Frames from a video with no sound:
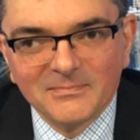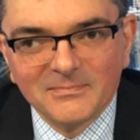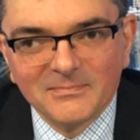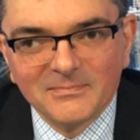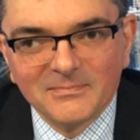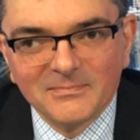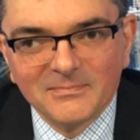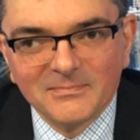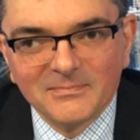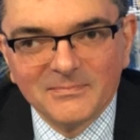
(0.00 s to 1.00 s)

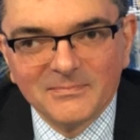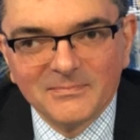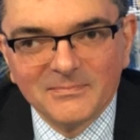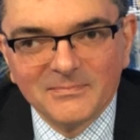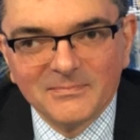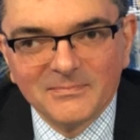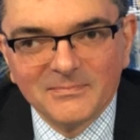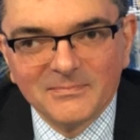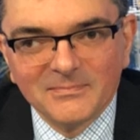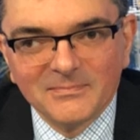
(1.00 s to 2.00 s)

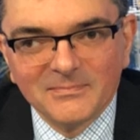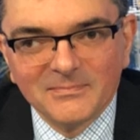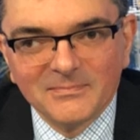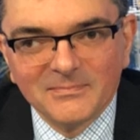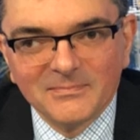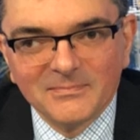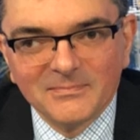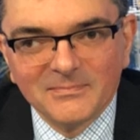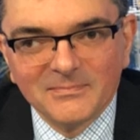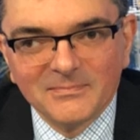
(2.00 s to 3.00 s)

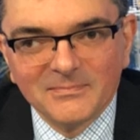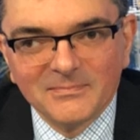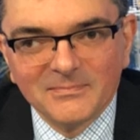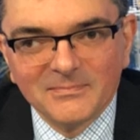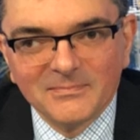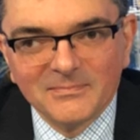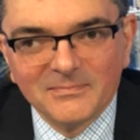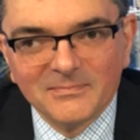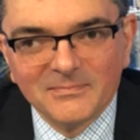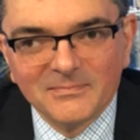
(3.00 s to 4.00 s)

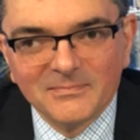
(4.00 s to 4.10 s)
[no speech]